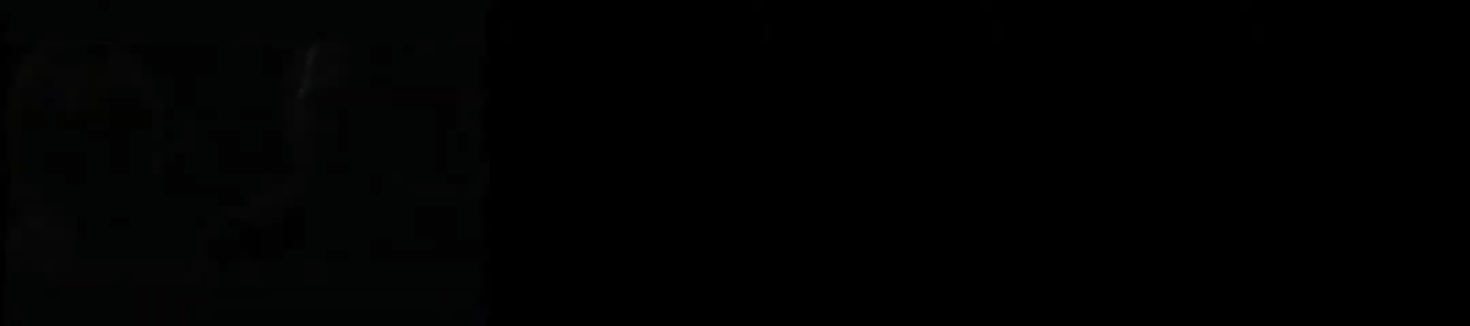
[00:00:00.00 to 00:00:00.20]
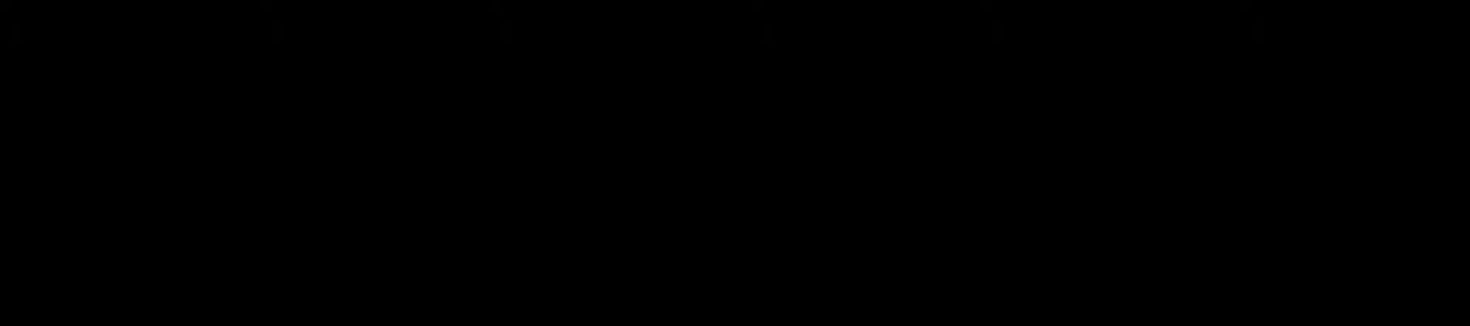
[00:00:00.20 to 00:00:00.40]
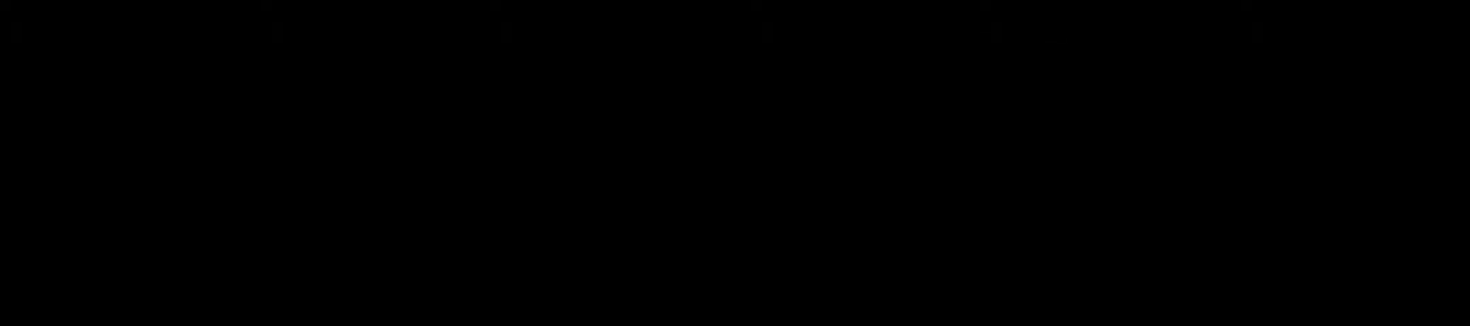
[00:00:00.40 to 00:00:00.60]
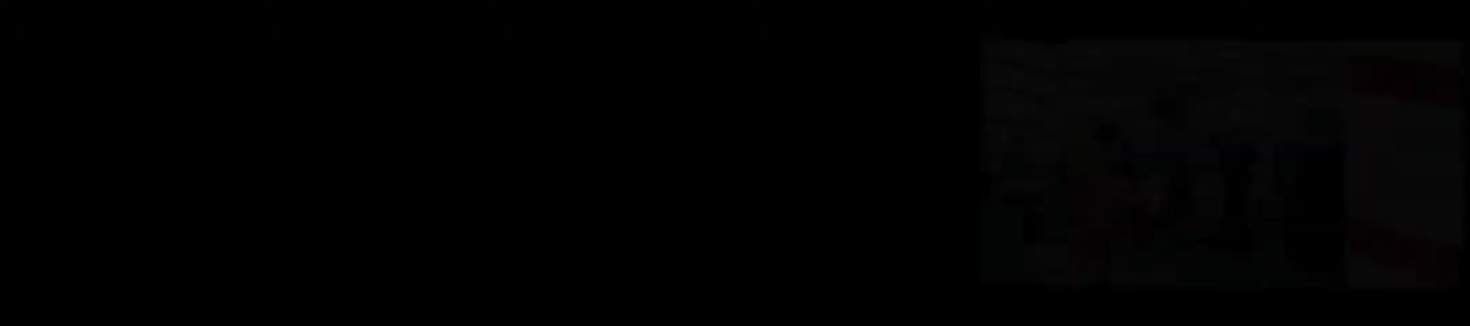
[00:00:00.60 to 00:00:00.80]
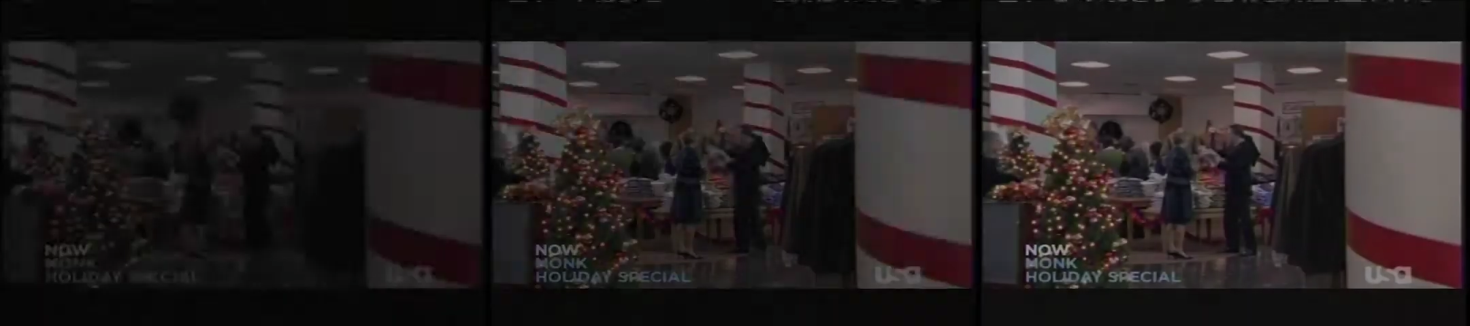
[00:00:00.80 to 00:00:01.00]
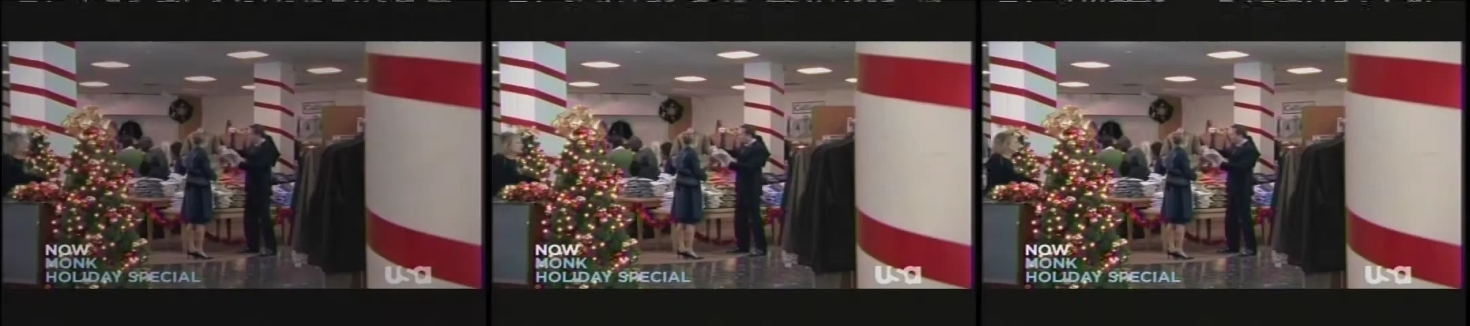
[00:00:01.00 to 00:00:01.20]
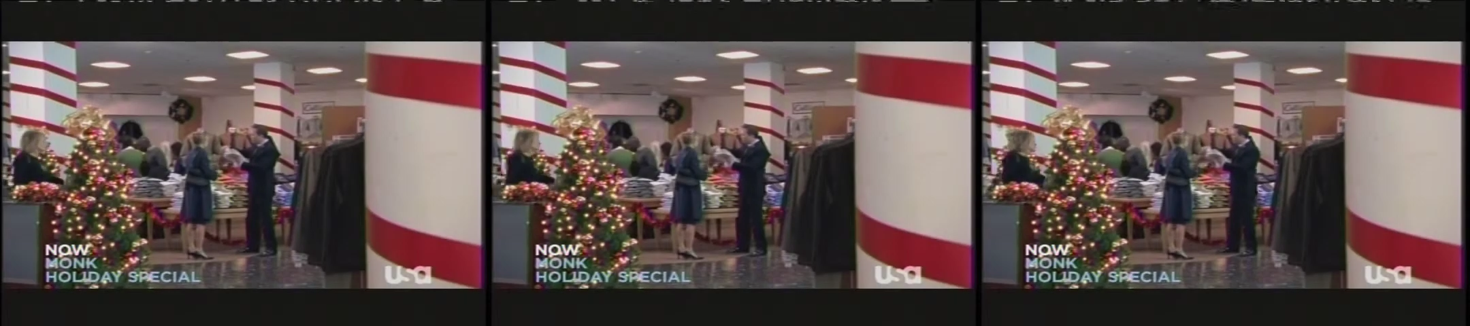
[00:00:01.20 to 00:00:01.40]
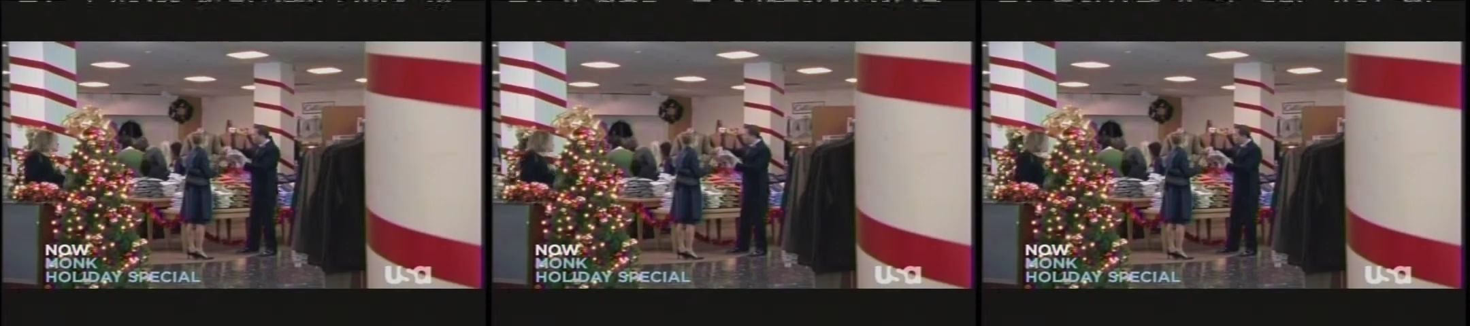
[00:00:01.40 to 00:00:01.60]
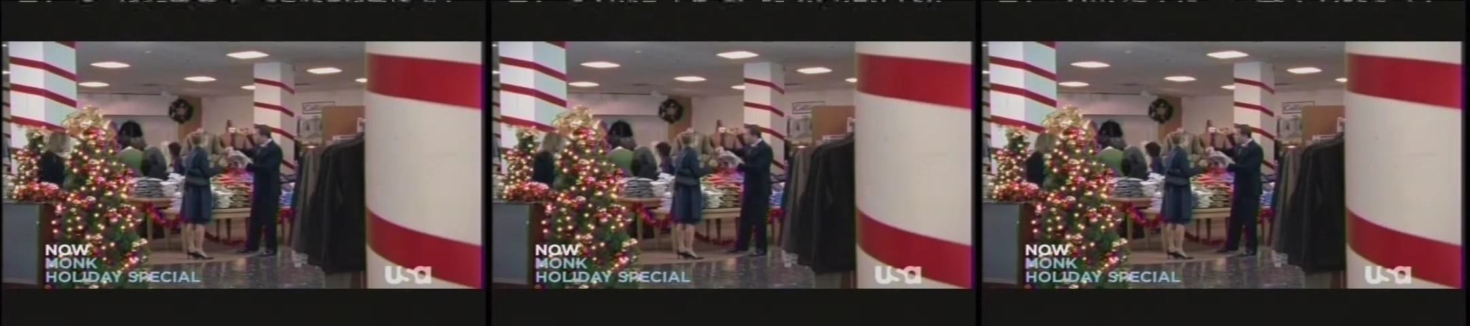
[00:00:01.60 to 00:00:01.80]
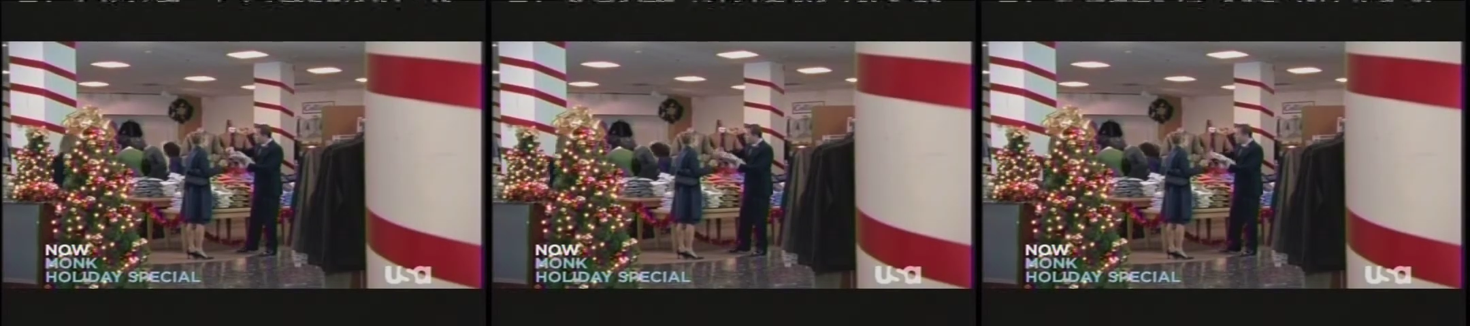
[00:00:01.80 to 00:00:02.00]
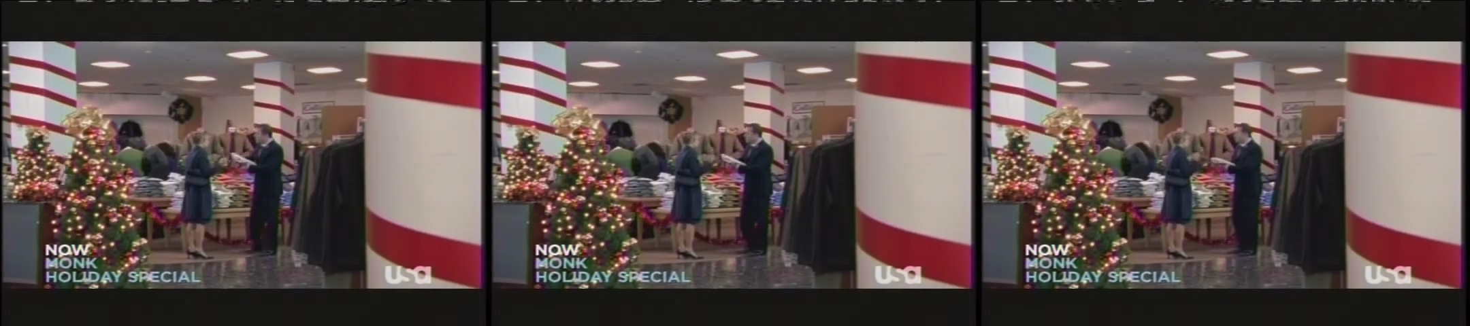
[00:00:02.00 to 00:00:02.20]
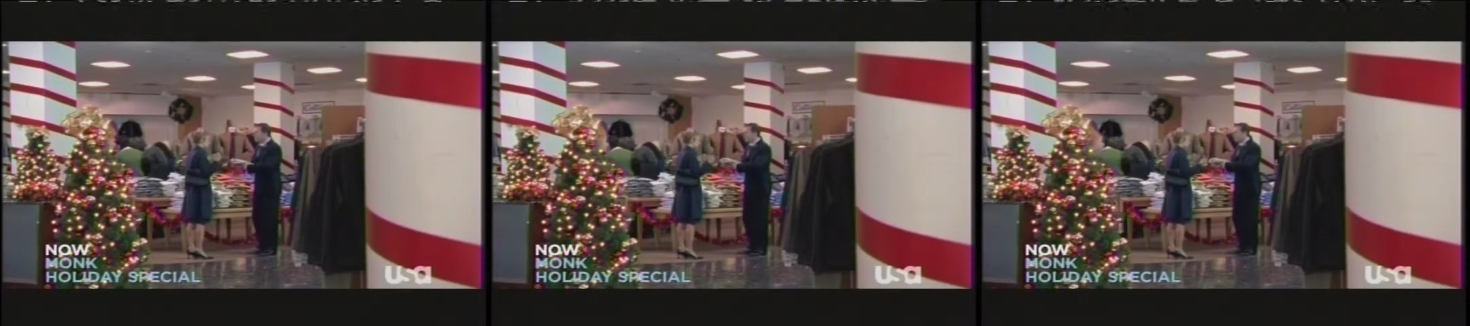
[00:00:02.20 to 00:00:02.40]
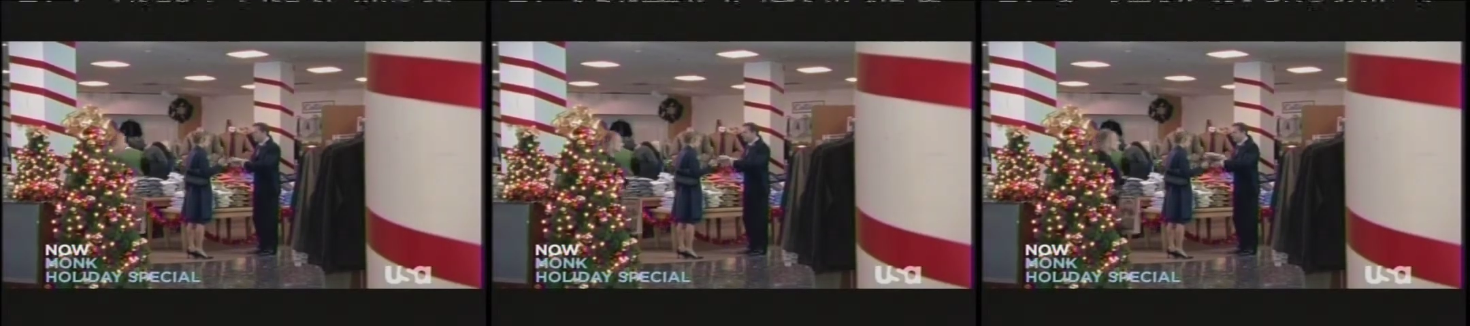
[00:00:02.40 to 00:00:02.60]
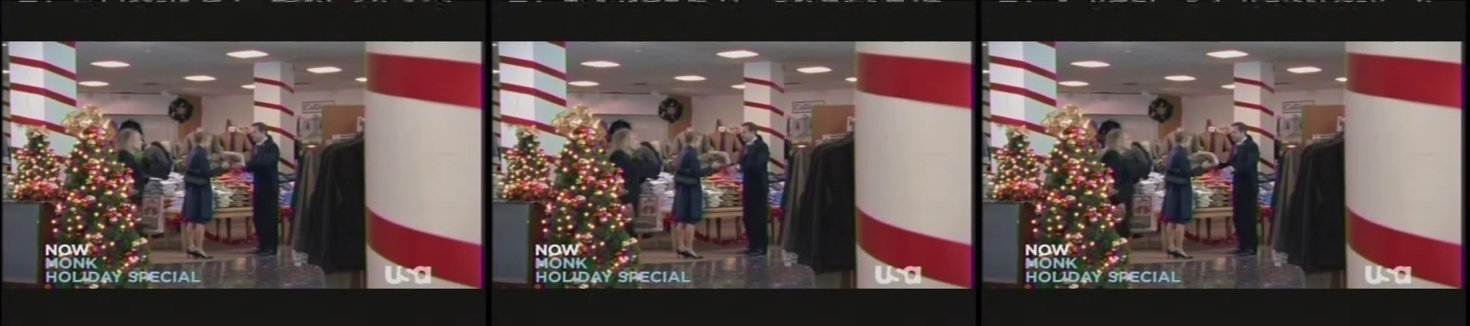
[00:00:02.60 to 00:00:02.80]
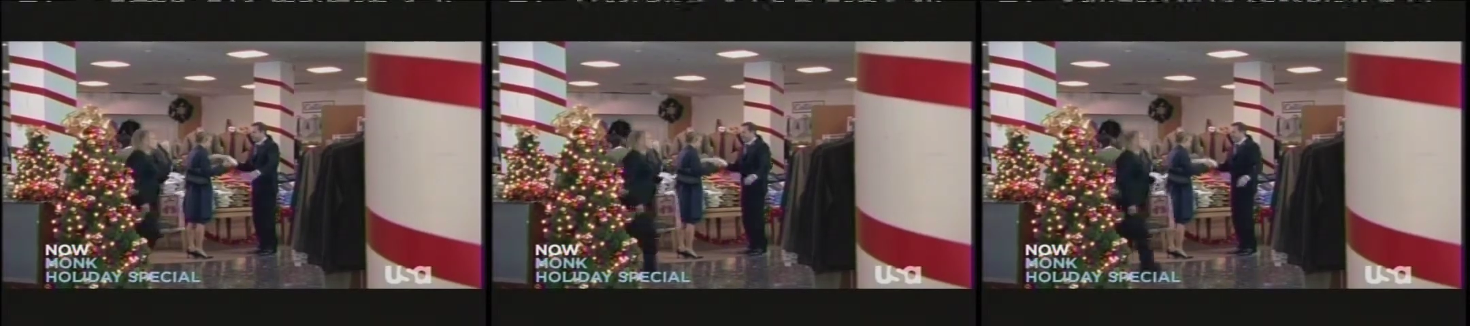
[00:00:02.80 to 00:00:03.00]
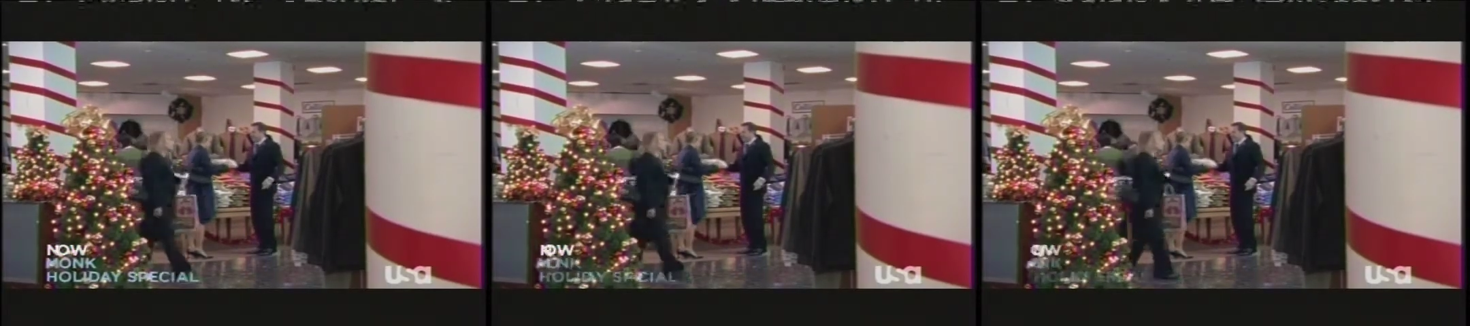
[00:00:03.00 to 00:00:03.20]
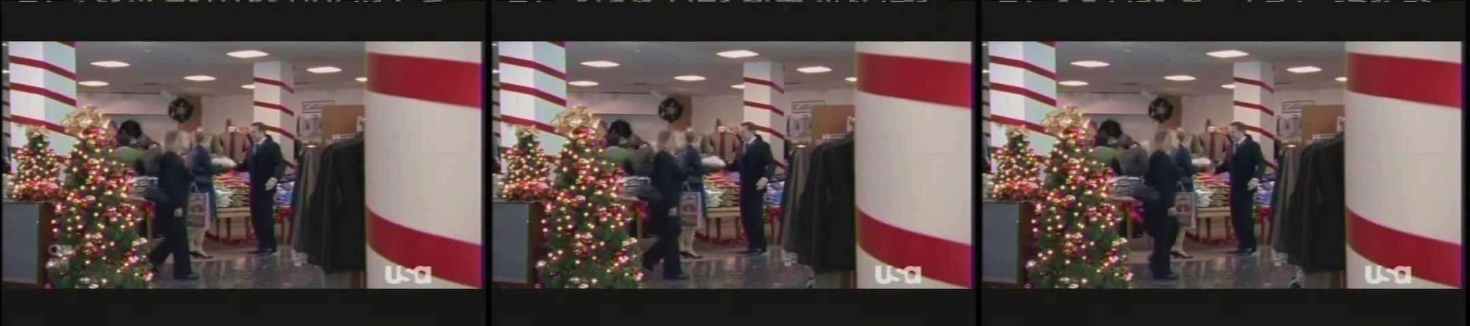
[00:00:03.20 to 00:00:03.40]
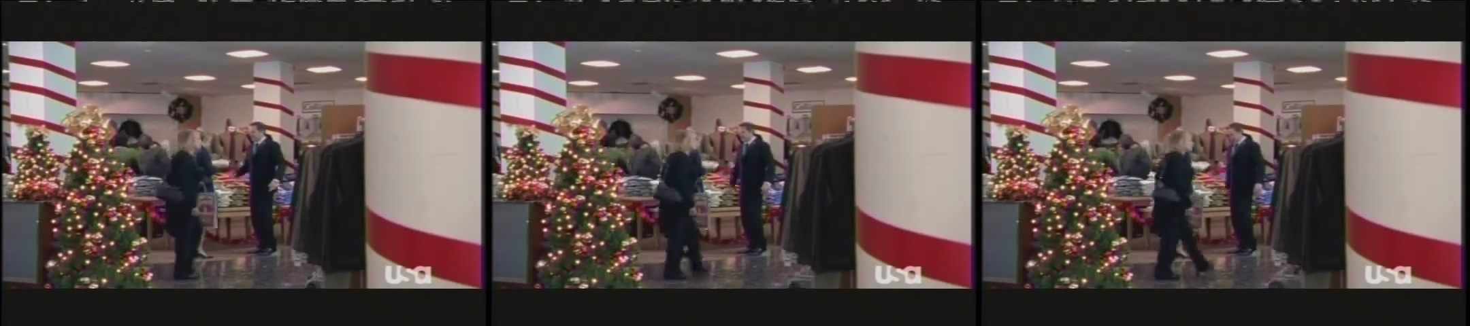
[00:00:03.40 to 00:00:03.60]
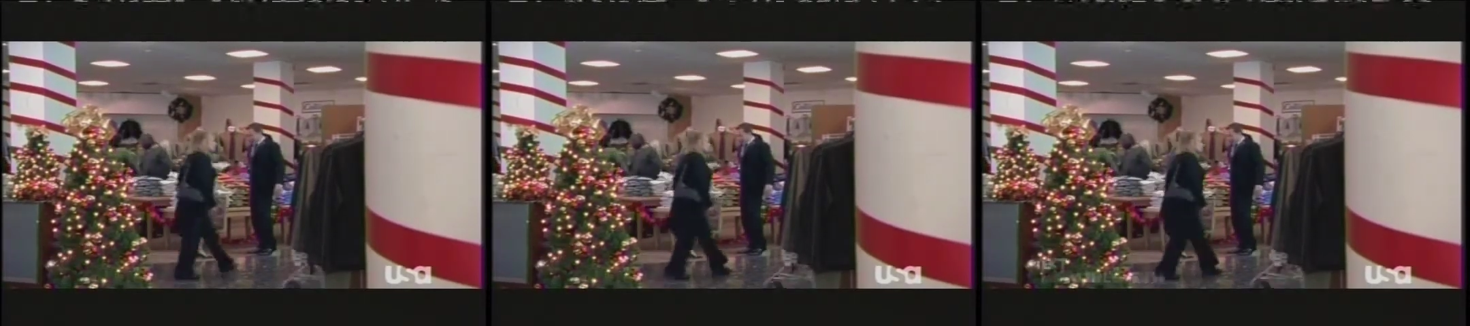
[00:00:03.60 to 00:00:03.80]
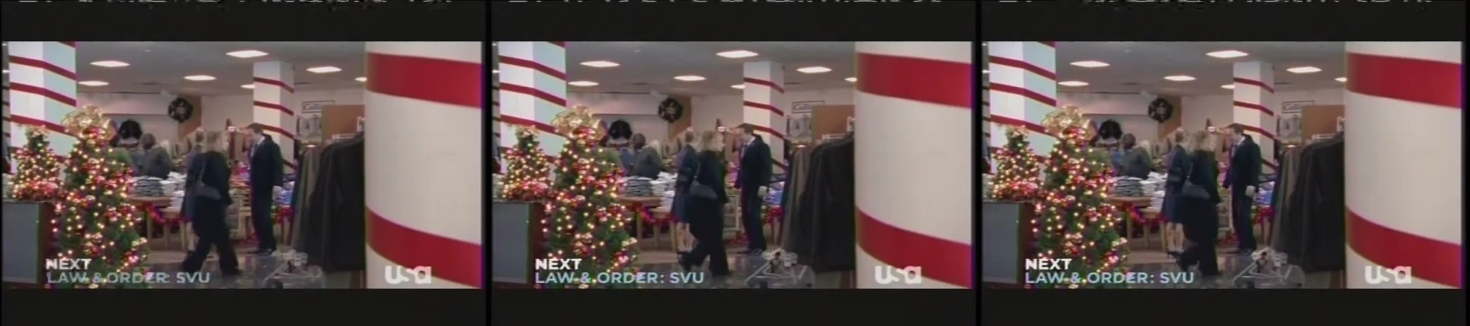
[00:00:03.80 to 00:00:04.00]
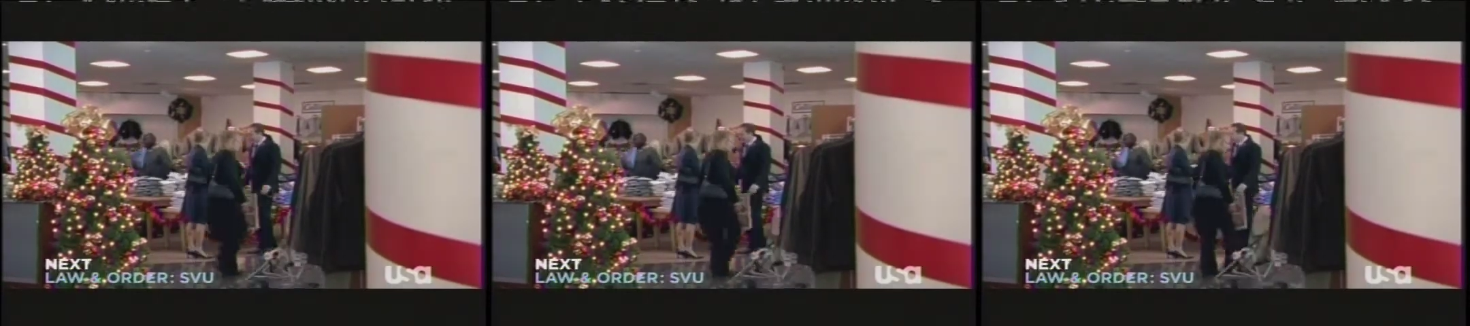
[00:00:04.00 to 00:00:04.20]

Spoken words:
No face is visible, so there are no lips to read.